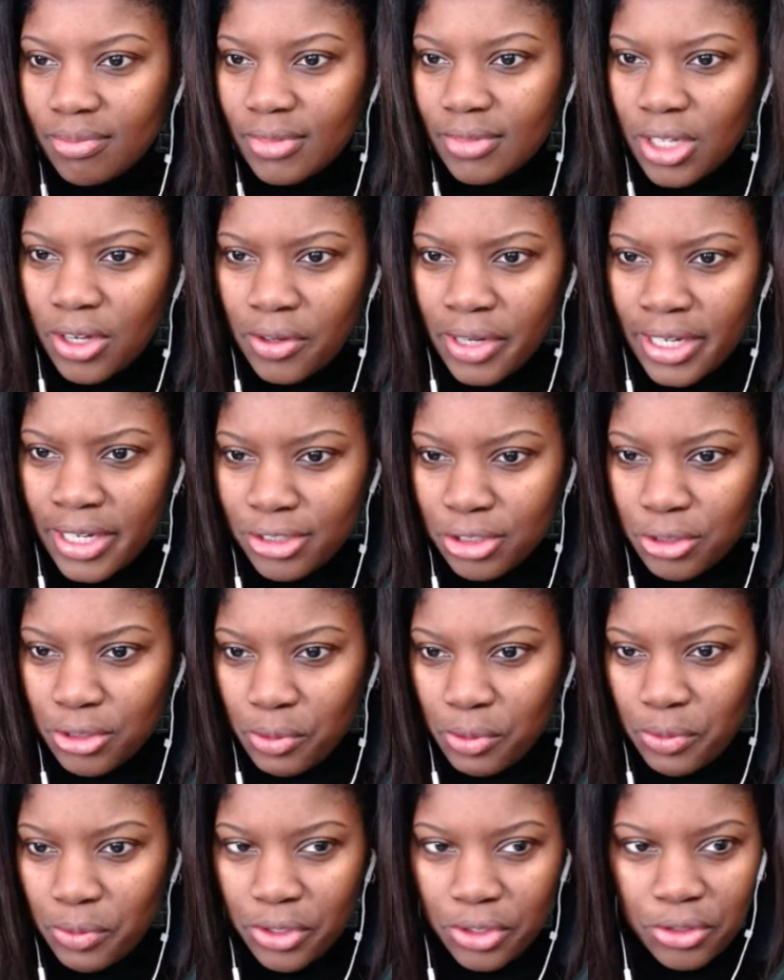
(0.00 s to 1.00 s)
All right. So
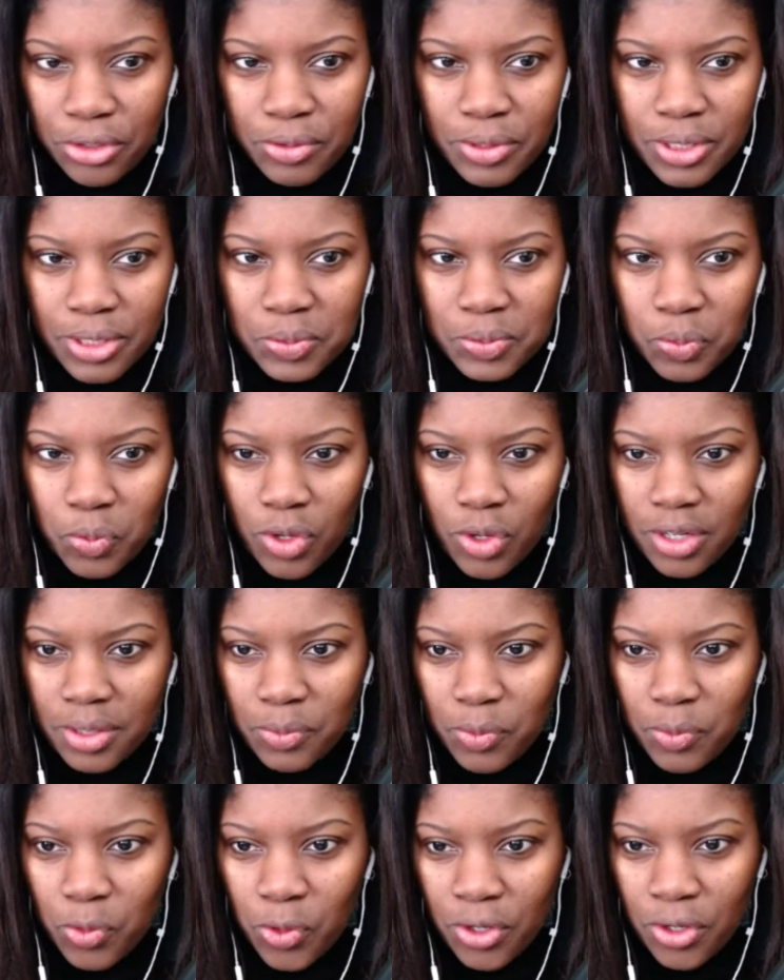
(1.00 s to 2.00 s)
what we're going to do is one
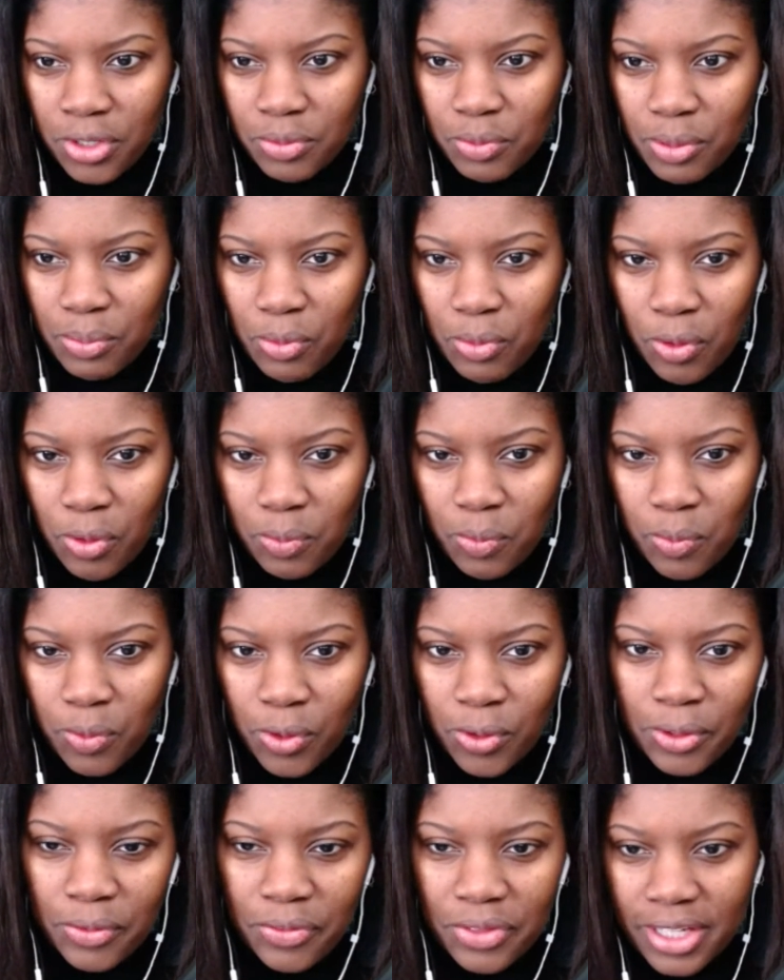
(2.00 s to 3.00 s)
more
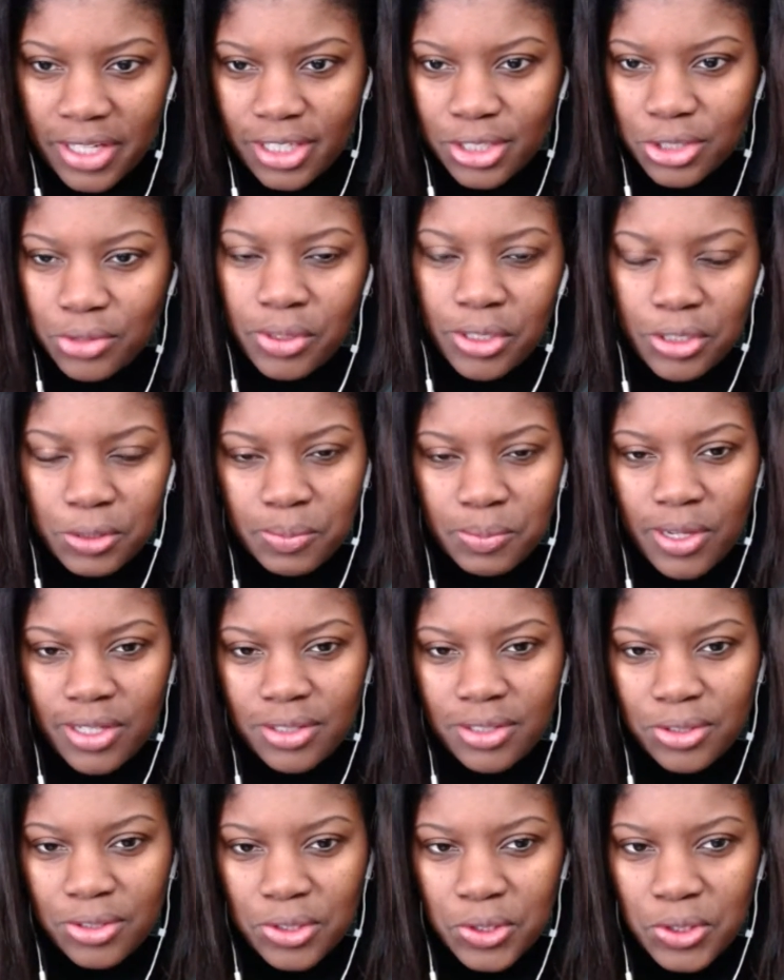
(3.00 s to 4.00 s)
word of thanks to our
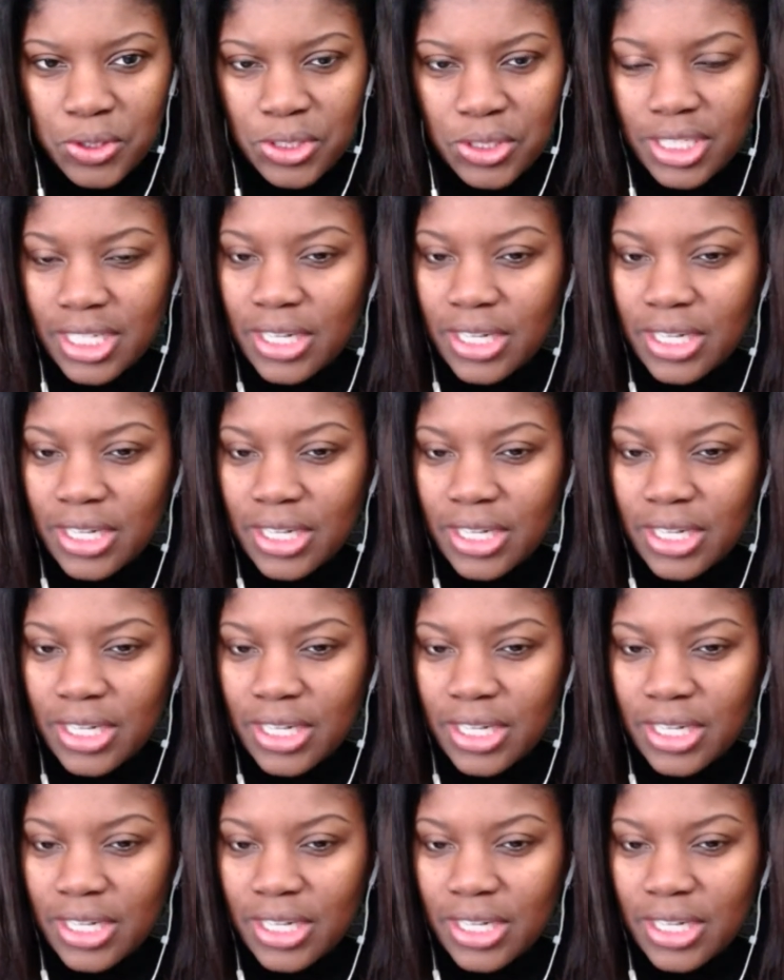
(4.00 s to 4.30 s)
sponsors,